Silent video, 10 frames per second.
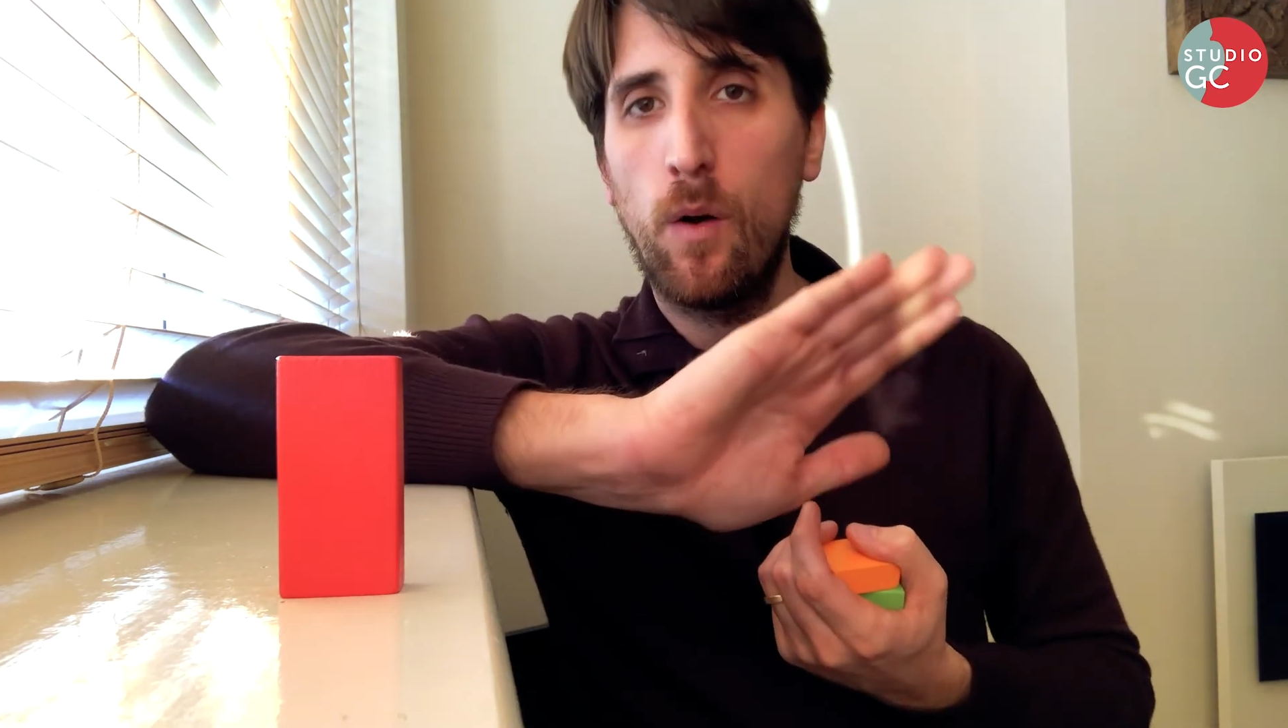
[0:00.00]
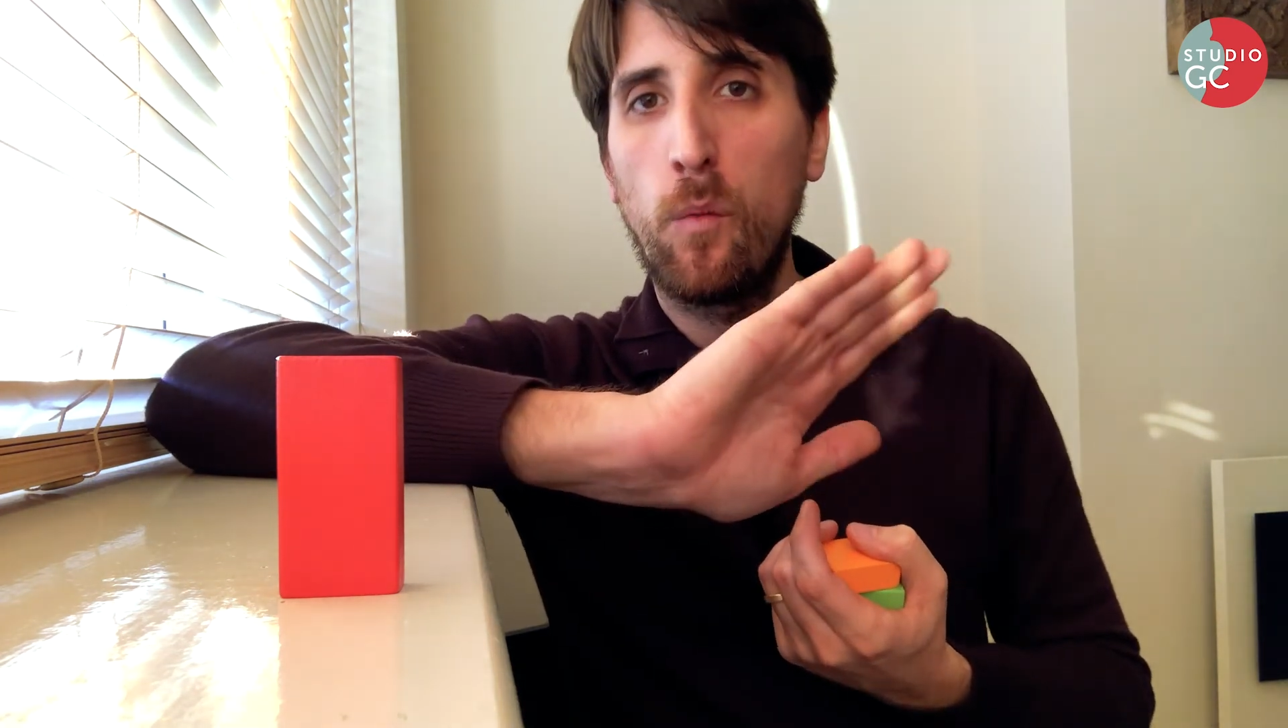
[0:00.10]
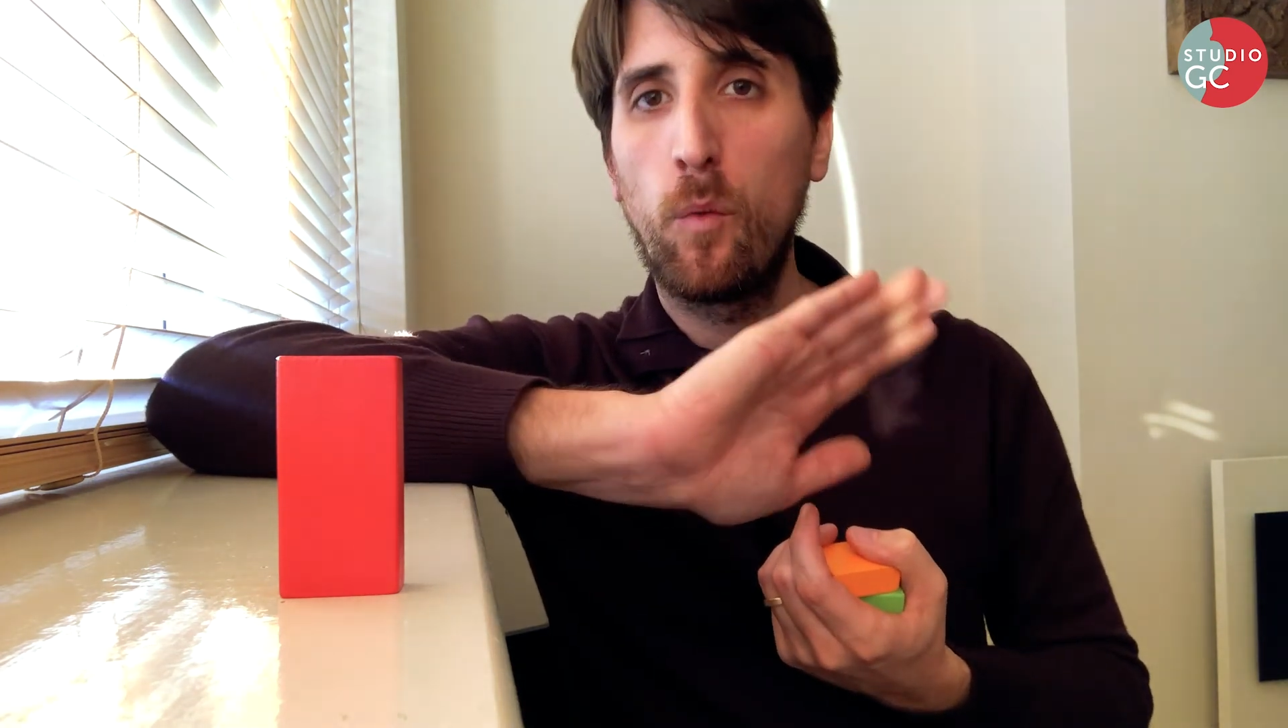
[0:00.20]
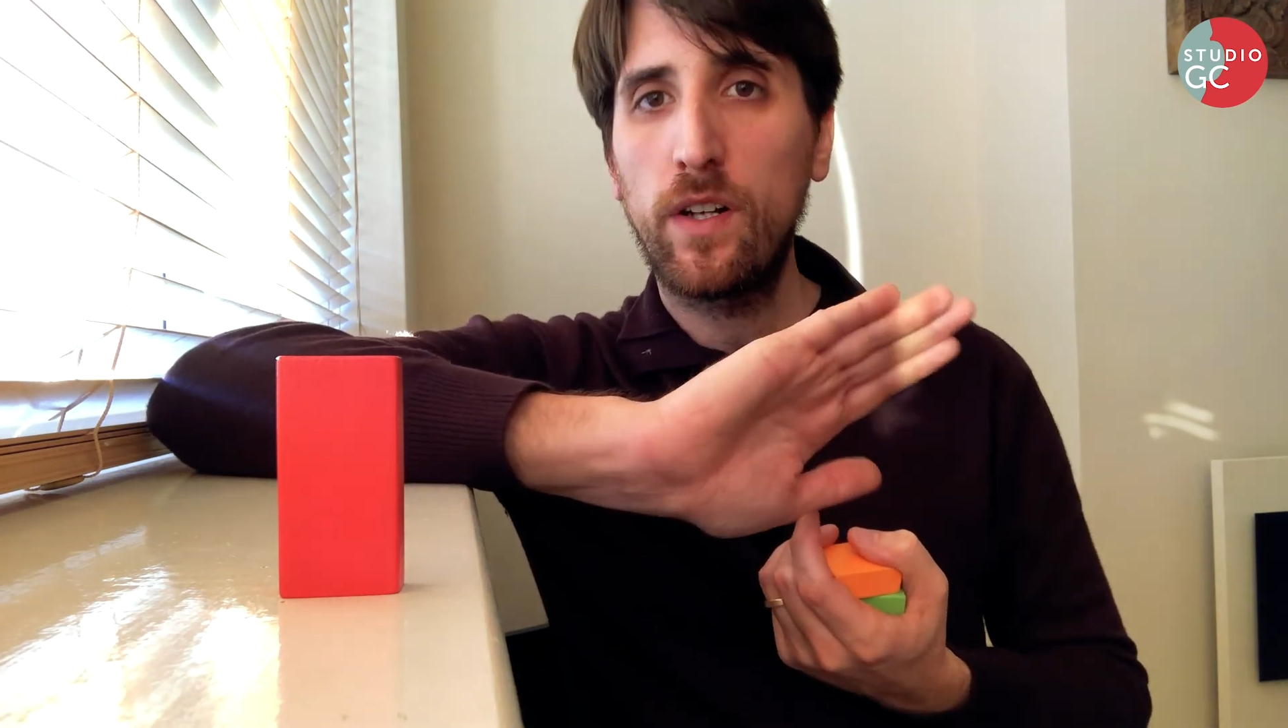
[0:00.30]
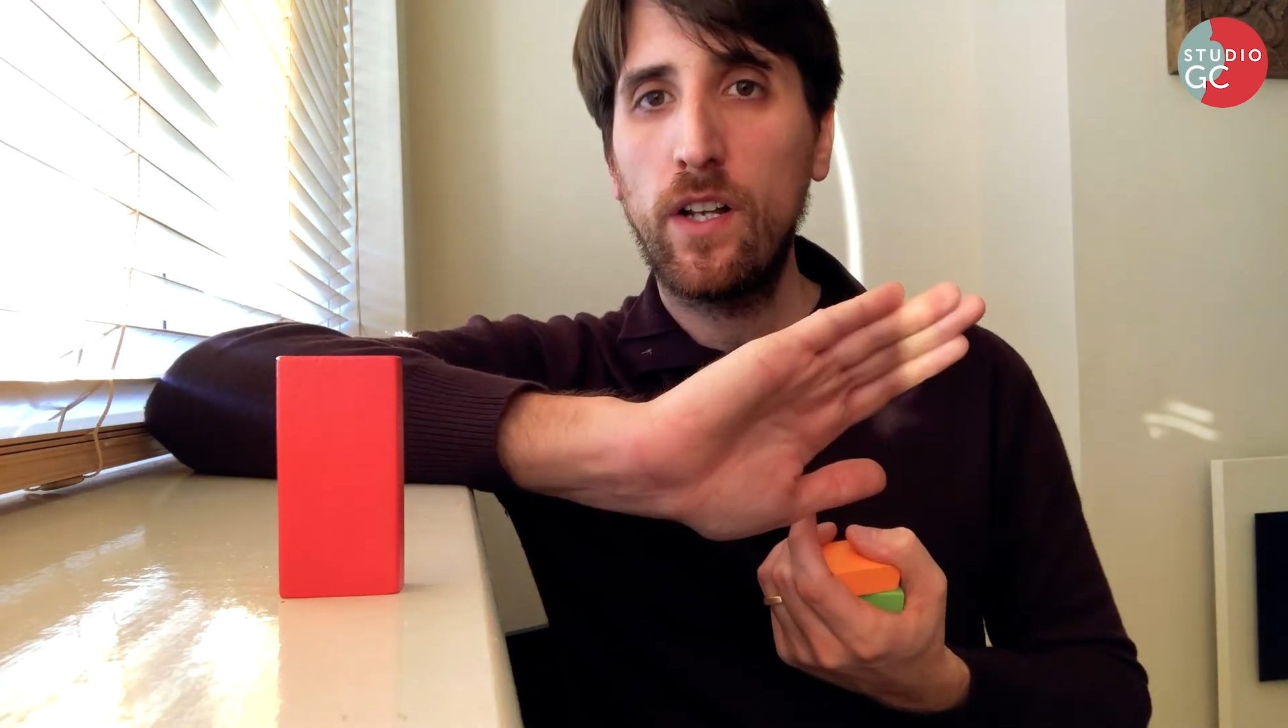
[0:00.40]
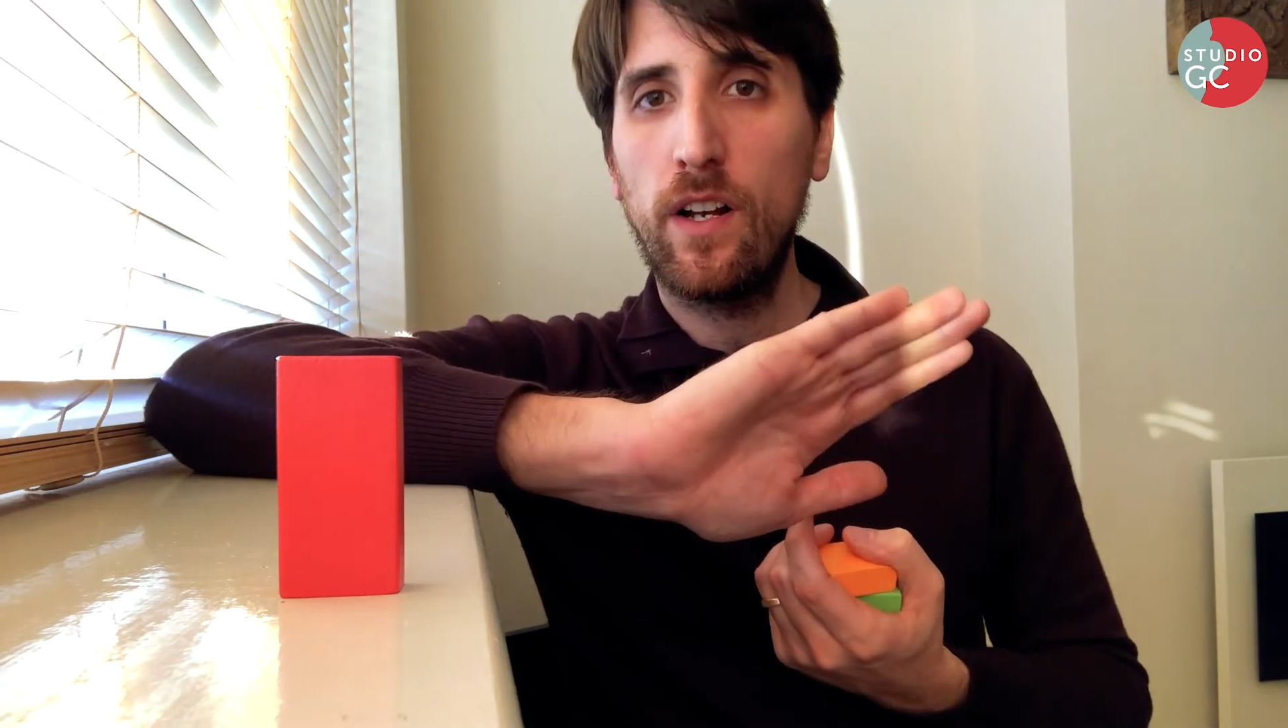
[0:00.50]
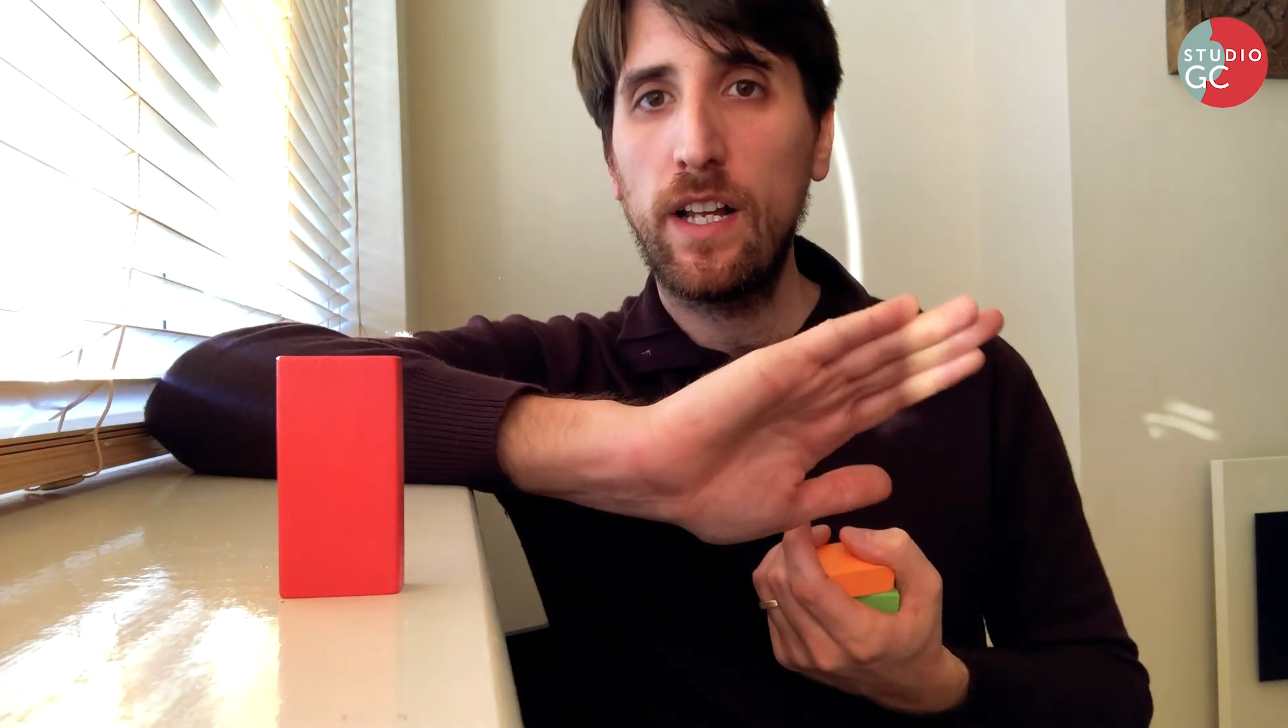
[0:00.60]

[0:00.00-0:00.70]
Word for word: Working on